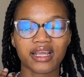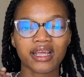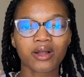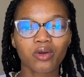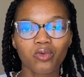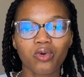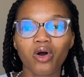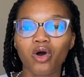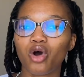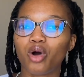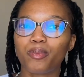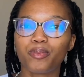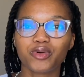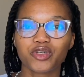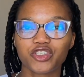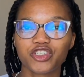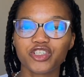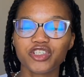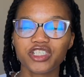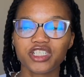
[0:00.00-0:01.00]
equal
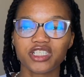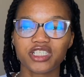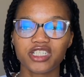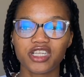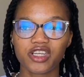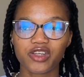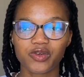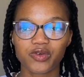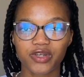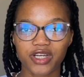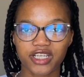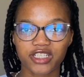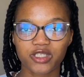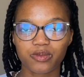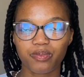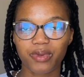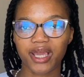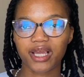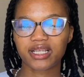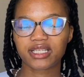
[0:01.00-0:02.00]
opportunity you'd
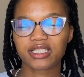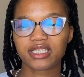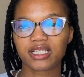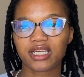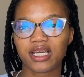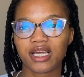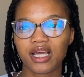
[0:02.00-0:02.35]
expect